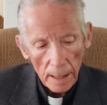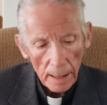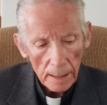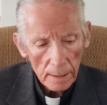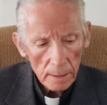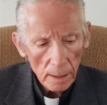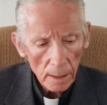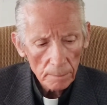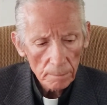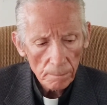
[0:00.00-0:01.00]
And
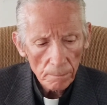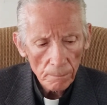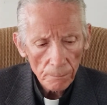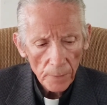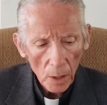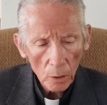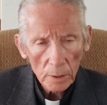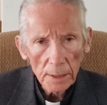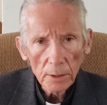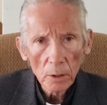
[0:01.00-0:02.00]

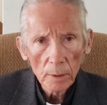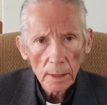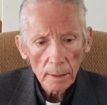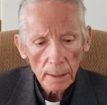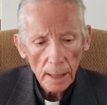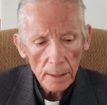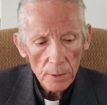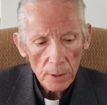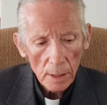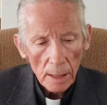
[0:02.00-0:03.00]
Alito
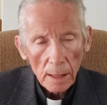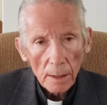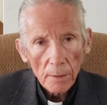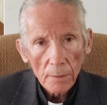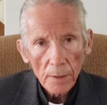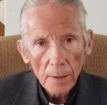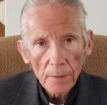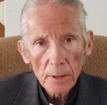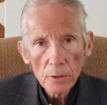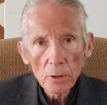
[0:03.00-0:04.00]
indicates that
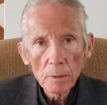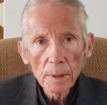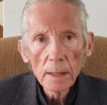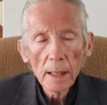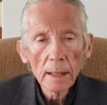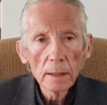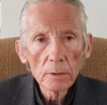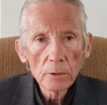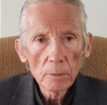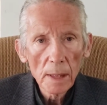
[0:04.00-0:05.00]
there's going to be a
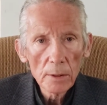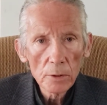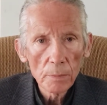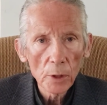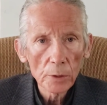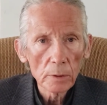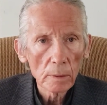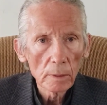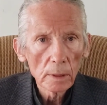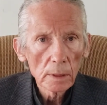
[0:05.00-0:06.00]
tremendous
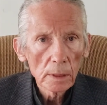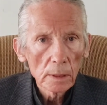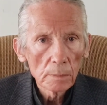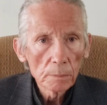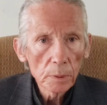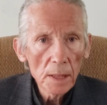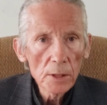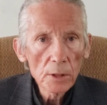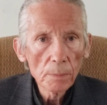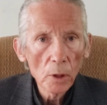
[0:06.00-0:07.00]
burden
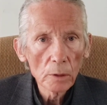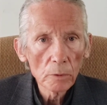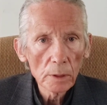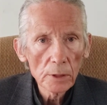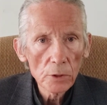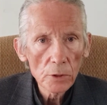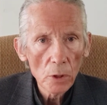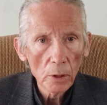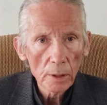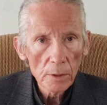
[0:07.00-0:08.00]
placed upon religious
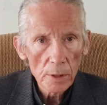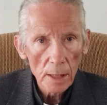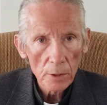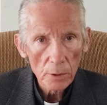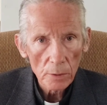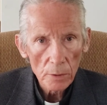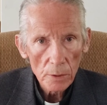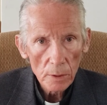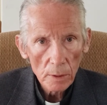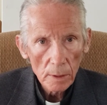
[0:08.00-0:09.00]
organizations